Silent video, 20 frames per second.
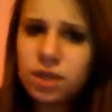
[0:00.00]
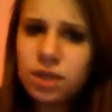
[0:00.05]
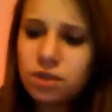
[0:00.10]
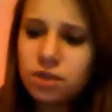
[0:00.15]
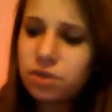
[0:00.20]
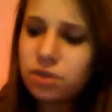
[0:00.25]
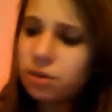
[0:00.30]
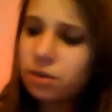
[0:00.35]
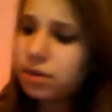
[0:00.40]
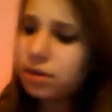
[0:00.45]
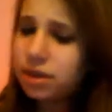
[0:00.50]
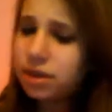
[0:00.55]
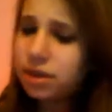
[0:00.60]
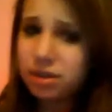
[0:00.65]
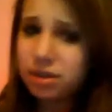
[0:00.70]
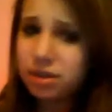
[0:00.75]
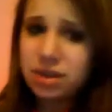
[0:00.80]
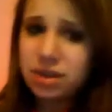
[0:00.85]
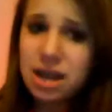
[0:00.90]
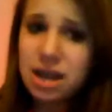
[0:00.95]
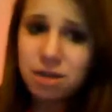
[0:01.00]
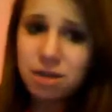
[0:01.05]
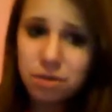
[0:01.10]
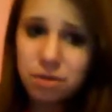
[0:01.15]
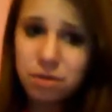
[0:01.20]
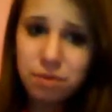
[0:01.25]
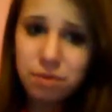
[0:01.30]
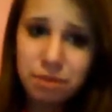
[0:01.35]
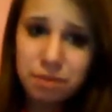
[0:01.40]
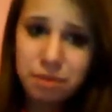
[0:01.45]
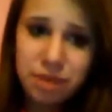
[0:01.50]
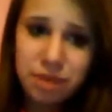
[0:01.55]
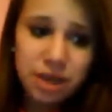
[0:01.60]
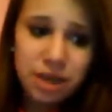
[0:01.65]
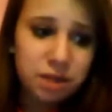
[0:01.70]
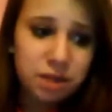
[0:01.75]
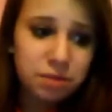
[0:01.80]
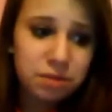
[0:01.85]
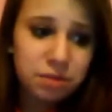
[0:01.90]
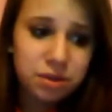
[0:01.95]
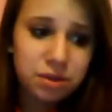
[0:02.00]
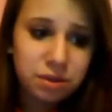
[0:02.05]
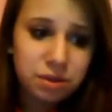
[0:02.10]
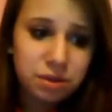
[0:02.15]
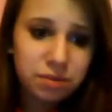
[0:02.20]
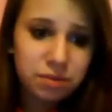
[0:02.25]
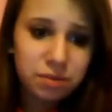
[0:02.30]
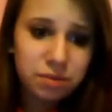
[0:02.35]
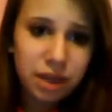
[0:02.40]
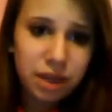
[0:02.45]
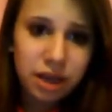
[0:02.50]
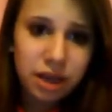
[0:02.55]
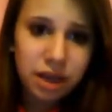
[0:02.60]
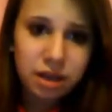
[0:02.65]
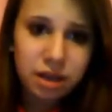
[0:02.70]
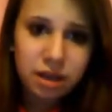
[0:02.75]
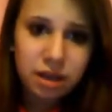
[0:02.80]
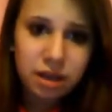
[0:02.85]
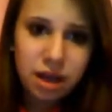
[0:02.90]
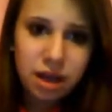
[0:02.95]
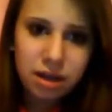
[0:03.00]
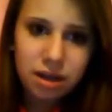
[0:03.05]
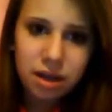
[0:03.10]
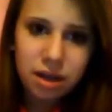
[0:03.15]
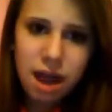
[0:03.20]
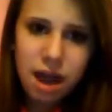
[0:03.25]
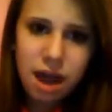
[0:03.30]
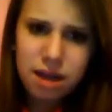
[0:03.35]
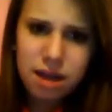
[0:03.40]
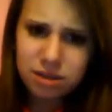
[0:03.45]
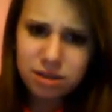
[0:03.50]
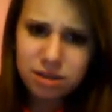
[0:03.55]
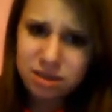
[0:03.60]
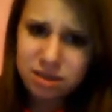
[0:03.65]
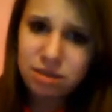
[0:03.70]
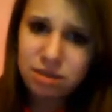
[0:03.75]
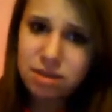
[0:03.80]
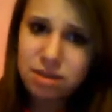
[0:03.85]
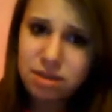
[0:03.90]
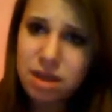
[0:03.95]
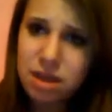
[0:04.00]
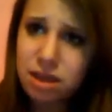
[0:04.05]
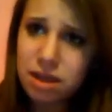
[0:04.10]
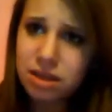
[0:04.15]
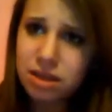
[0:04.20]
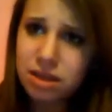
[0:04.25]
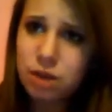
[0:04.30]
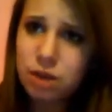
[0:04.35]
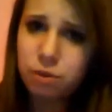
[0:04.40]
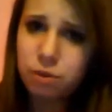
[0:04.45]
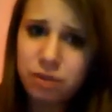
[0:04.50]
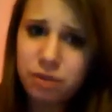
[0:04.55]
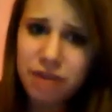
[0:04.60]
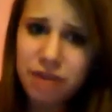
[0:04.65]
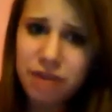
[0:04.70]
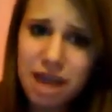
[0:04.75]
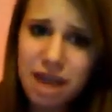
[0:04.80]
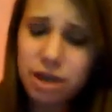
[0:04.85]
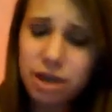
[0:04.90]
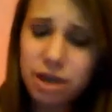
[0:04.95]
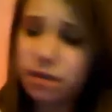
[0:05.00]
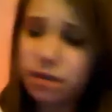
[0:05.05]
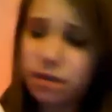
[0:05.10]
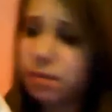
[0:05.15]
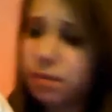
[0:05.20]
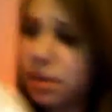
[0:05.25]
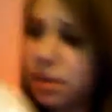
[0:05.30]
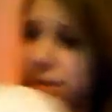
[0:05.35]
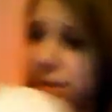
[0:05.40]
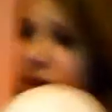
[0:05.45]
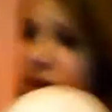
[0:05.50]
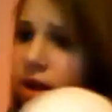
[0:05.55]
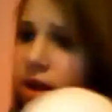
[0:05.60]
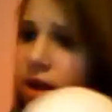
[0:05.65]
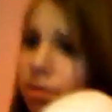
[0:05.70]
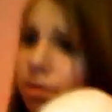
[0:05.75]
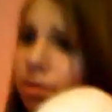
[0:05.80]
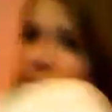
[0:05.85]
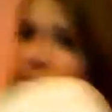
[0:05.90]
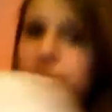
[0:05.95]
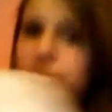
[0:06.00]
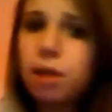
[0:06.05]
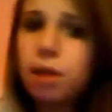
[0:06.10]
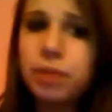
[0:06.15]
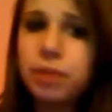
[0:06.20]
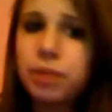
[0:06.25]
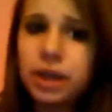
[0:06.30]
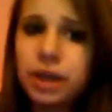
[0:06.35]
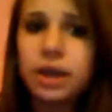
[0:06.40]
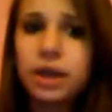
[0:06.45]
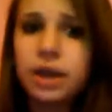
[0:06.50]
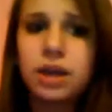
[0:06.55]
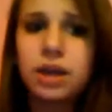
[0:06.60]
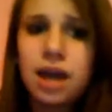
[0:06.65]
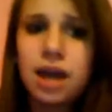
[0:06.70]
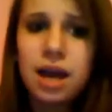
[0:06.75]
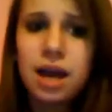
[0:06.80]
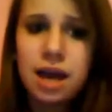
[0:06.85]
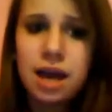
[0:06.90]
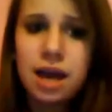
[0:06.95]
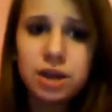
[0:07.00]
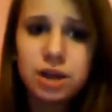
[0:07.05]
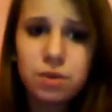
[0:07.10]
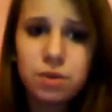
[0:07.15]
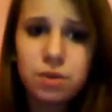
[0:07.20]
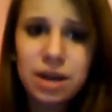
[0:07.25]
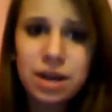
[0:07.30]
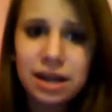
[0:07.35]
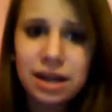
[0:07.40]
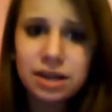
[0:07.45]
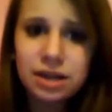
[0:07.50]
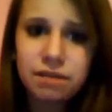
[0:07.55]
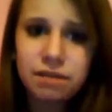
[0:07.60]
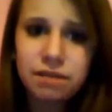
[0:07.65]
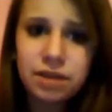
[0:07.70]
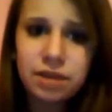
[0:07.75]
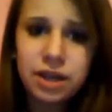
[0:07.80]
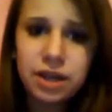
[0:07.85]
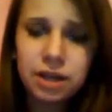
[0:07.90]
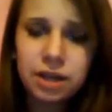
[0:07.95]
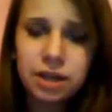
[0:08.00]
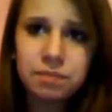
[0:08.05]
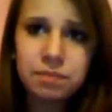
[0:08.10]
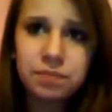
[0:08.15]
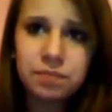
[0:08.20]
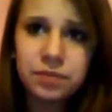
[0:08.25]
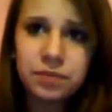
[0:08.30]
so the schedule would be you do like, as the schedule for that year for me was probably like do an activity,